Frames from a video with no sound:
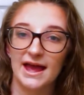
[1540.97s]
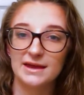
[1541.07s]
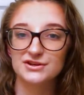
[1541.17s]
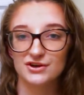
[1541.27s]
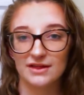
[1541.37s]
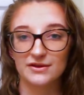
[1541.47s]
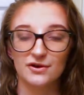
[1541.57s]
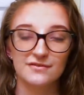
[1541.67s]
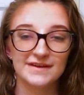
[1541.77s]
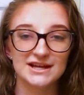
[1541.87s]
and turn on the
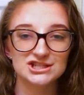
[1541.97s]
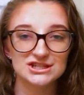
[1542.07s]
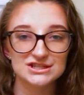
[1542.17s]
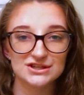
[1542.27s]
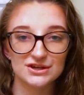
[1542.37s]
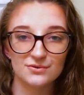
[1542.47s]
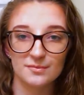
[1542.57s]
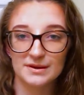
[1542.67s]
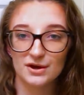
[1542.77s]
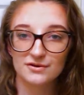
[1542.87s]
notifications so that you
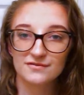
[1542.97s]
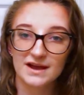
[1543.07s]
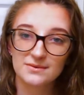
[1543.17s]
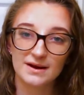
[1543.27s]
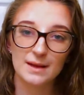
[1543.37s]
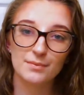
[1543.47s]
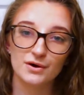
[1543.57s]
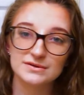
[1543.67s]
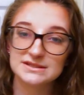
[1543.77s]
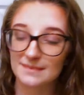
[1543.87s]
will be notified when I
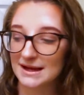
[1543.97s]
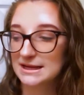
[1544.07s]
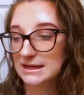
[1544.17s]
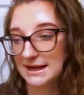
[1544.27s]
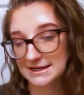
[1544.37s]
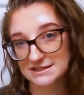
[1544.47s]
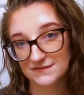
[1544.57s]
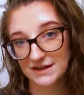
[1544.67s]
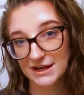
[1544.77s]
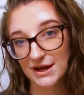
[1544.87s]
post my next
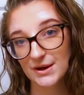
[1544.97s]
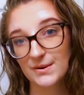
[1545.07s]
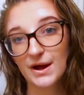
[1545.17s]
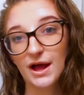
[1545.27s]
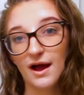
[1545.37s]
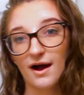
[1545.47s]
video.